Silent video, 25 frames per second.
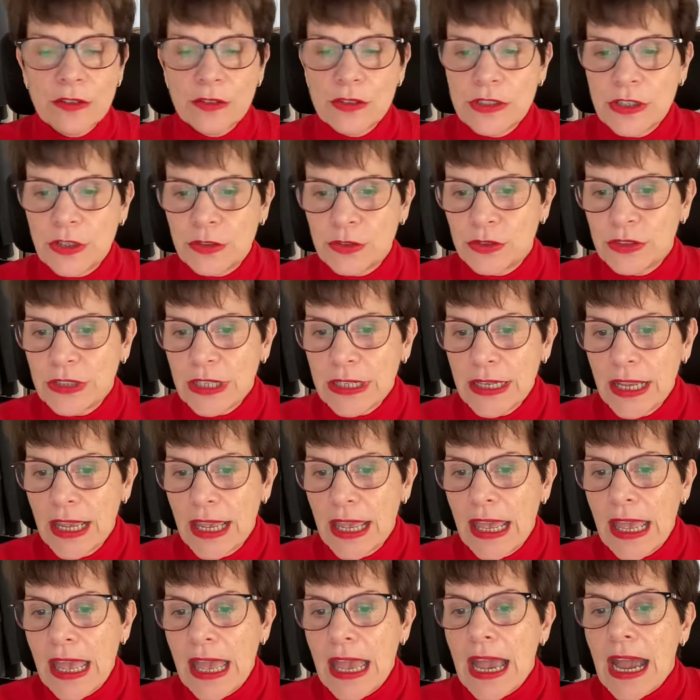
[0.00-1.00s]
earlier today.
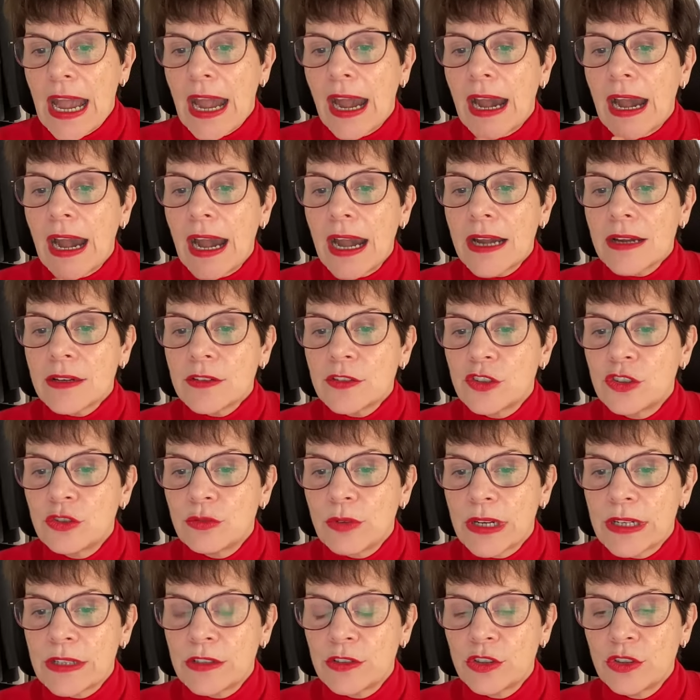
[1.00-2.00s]
How do
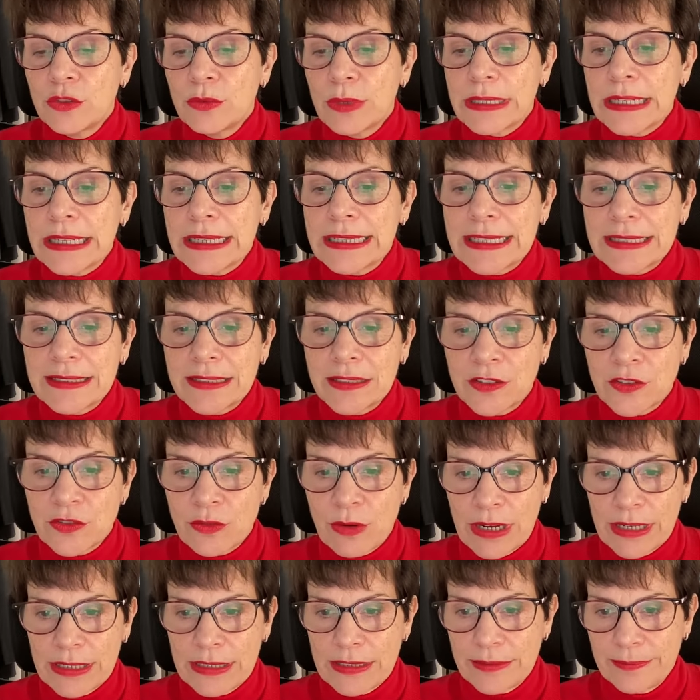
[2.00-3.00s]
I know when I get it
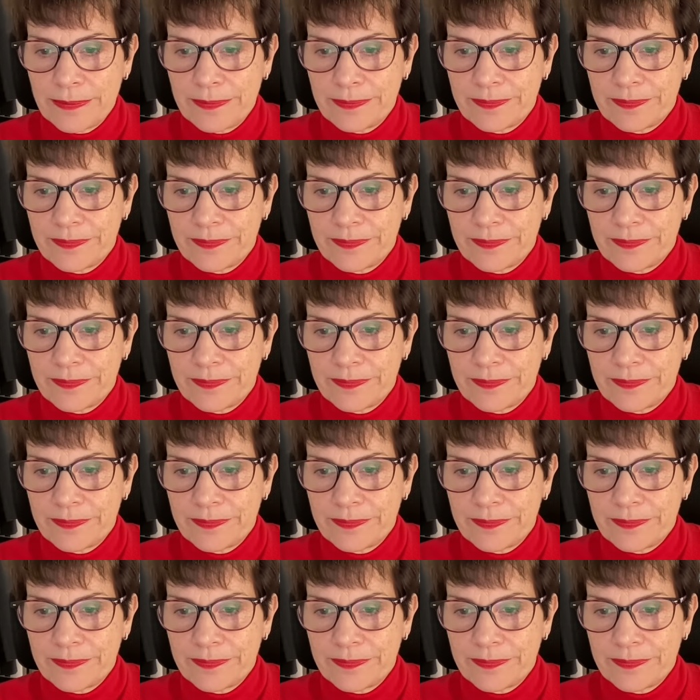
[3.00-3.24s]
right?